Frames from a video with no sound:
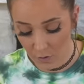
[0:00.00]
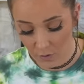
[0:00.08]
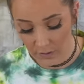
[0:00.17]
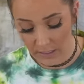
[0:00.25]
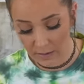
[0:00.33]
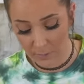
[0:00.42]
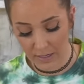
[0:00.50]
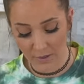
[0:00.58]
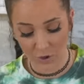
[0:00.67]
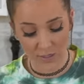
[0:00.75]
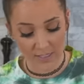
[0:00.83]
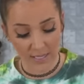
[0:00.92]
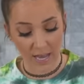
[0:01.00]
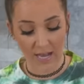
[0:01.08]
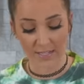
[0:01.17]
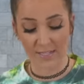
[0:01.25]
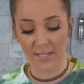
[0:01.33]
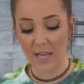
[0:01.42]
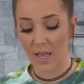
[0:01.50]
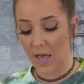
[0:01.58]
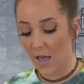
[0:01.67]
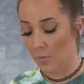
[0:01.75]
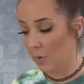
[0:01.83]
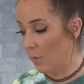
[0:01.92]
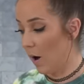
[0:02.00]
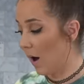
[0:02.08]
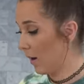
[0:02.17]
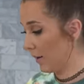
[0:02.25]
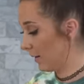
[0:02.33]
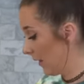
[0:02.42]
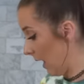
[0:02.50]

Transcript: Jolene because she's a guest and we want her to